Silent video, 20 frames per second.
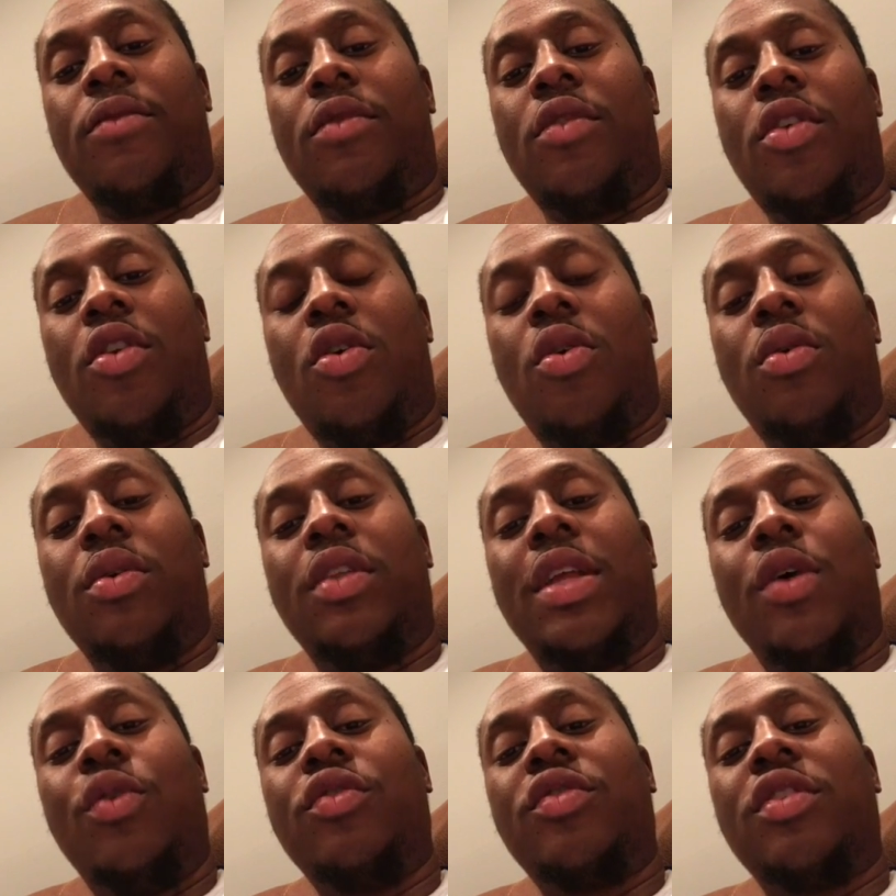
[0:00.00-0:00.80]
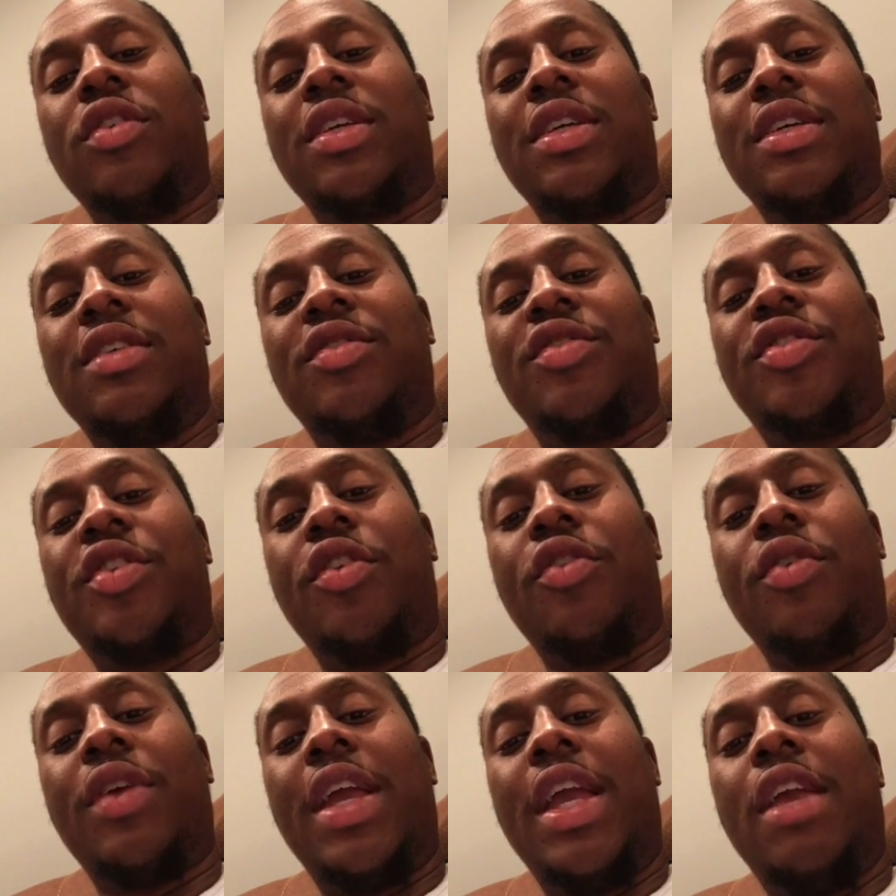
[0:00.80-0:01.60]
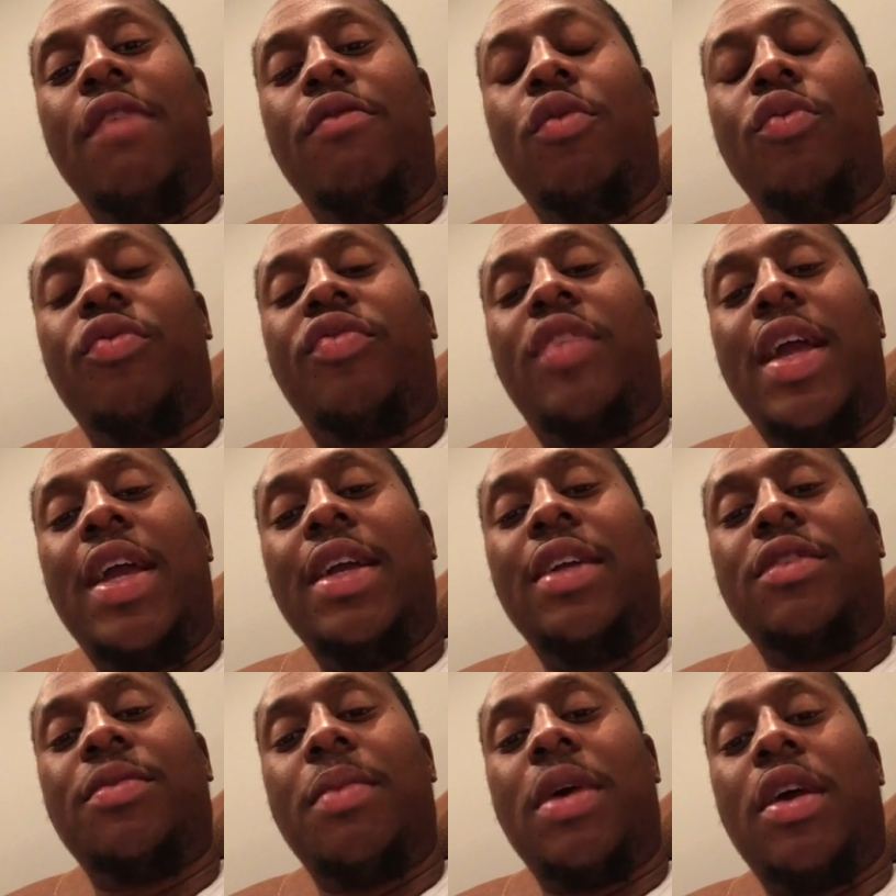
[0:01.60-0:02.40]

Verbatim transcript: you know, those are considered evil things,